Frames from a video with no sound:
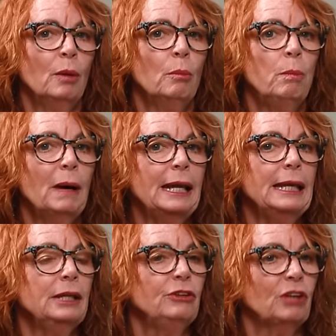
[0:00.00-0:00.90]
but
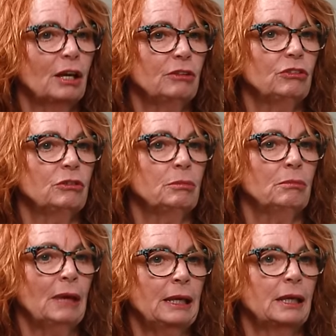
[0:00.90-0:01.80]
it does
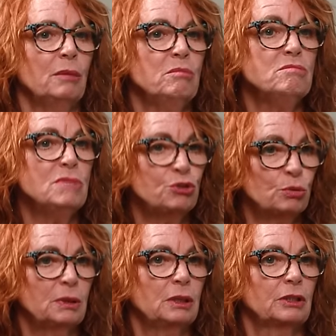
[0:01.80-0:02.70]
make him
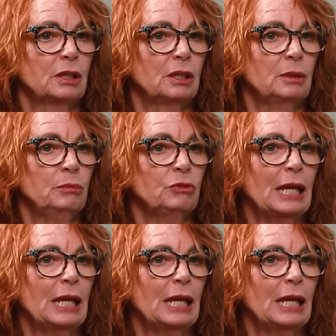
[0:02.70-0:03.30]
miserable at times.